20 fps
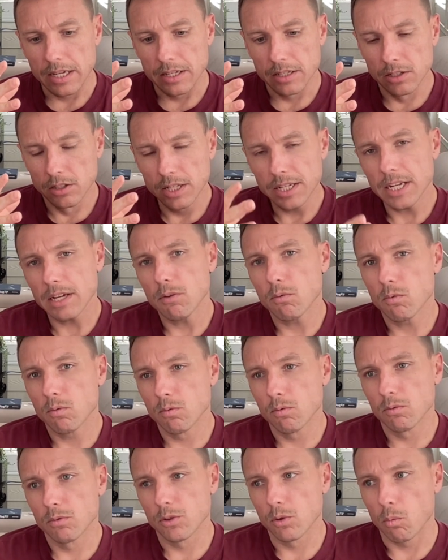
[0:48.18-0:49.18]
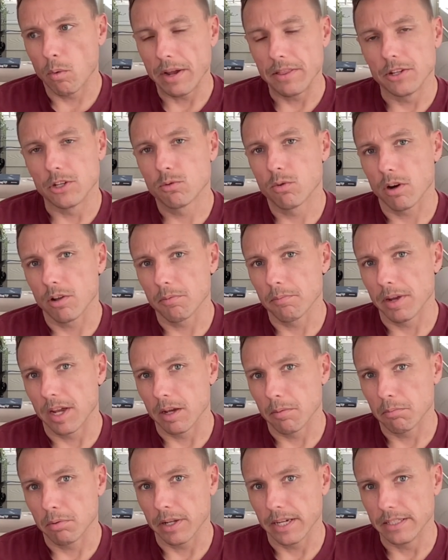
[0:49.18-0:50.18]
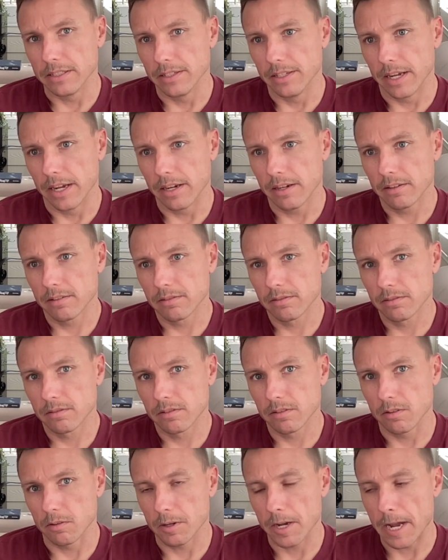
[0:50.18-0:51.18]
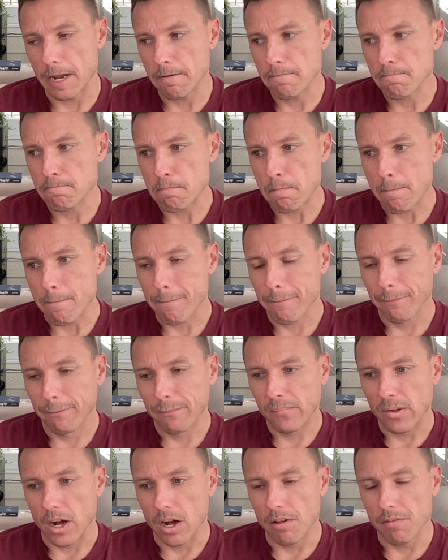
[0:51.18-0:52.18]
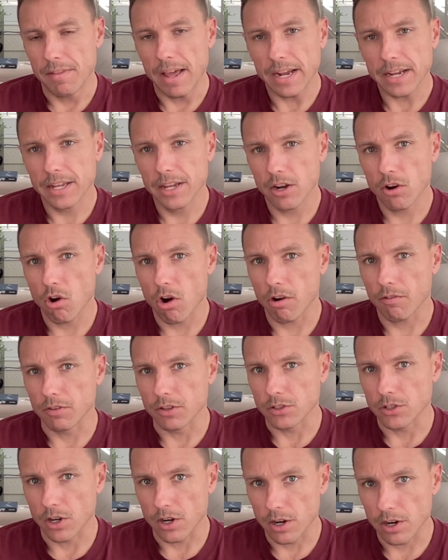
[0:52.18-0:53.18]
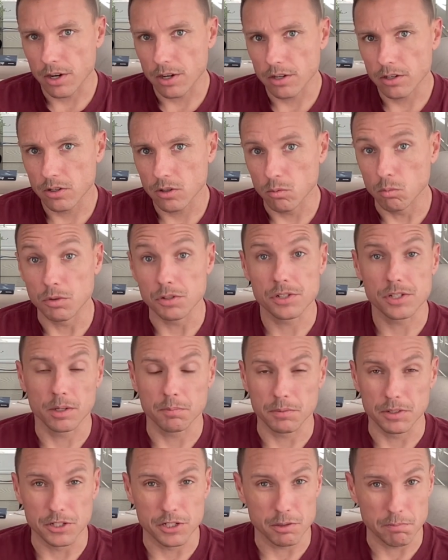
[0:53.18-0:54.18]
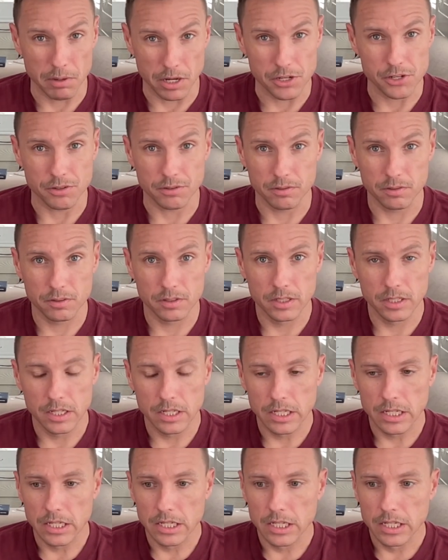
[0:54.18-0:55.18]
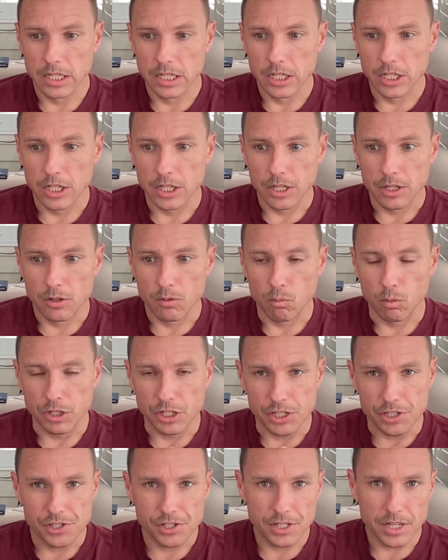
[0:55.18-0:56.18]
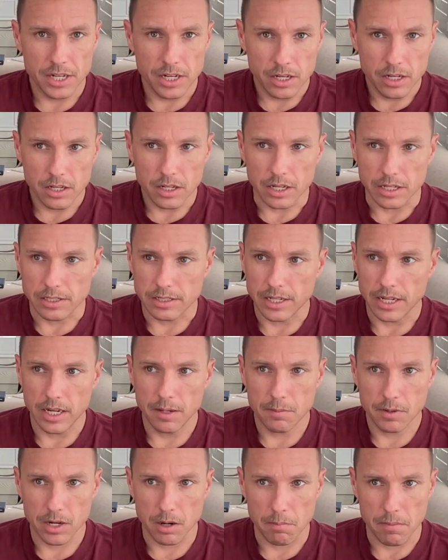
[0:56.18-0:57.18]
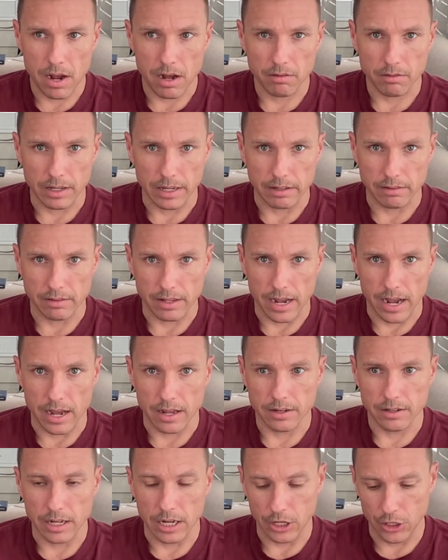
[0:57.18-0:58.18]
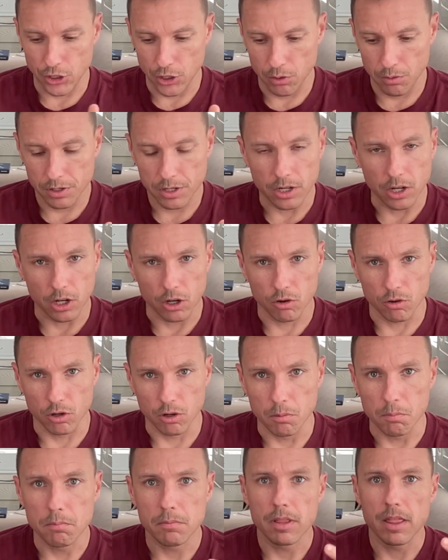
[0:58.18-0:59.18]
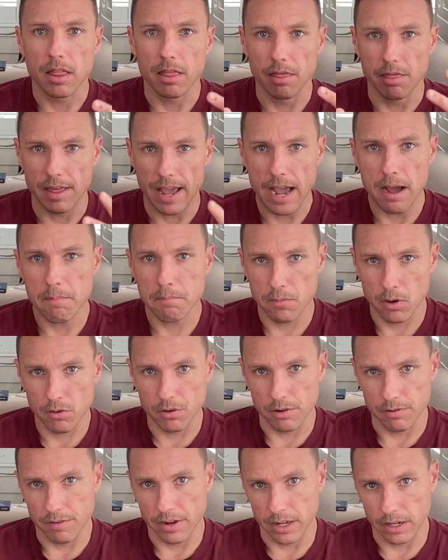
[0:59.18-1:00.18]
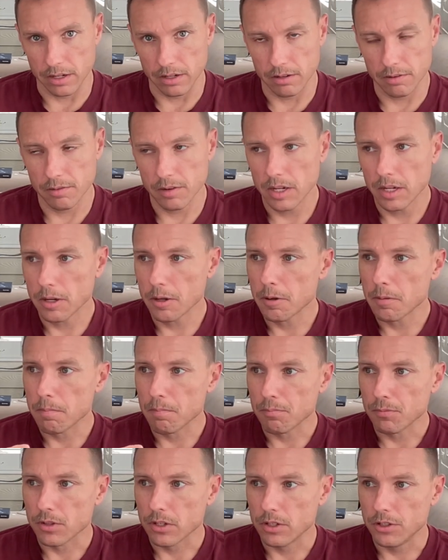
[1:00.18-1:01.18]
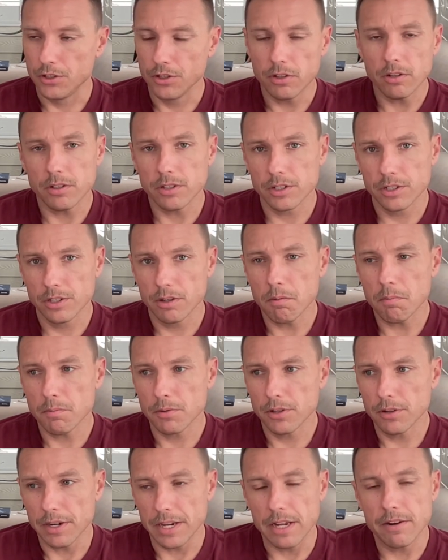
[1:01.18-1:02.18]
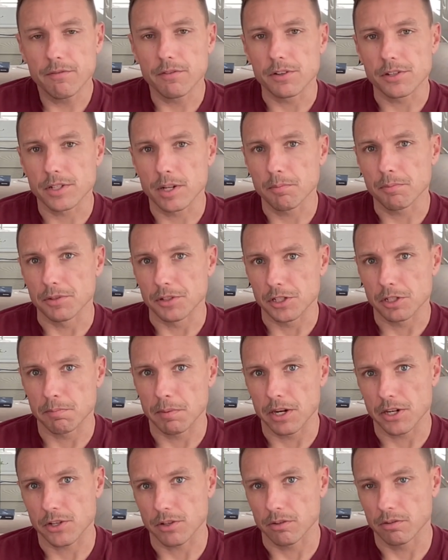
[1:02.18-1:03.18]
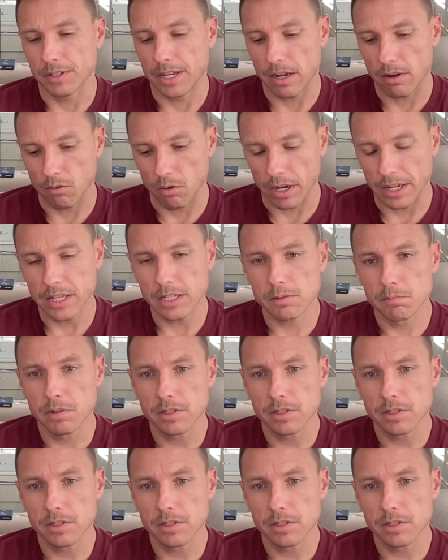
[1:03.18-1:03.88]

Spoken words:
Look at the way the 12th man played today, okay? That kickoff return was something special. When you see a team come out like that, a unit, a group, that motivated, you're in for something special. Now, against